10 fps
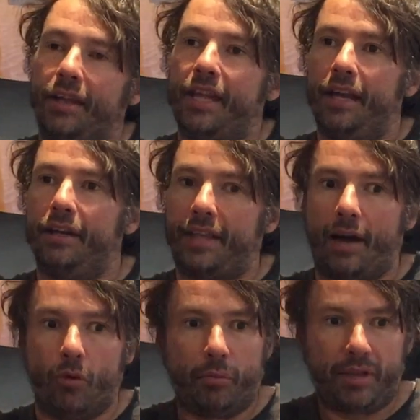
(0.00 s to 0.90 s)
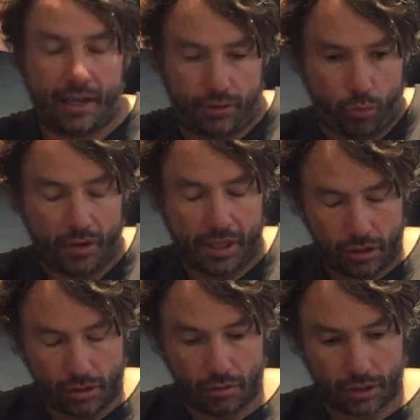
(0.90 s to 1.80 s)
And then that's what this
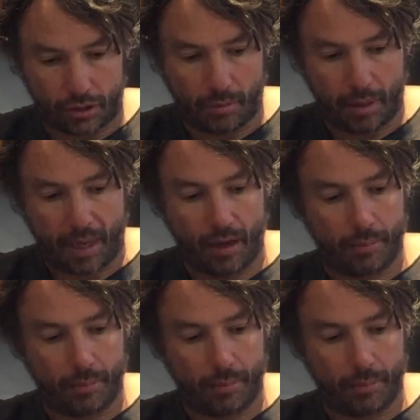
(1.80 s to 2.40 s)
song is going to be about.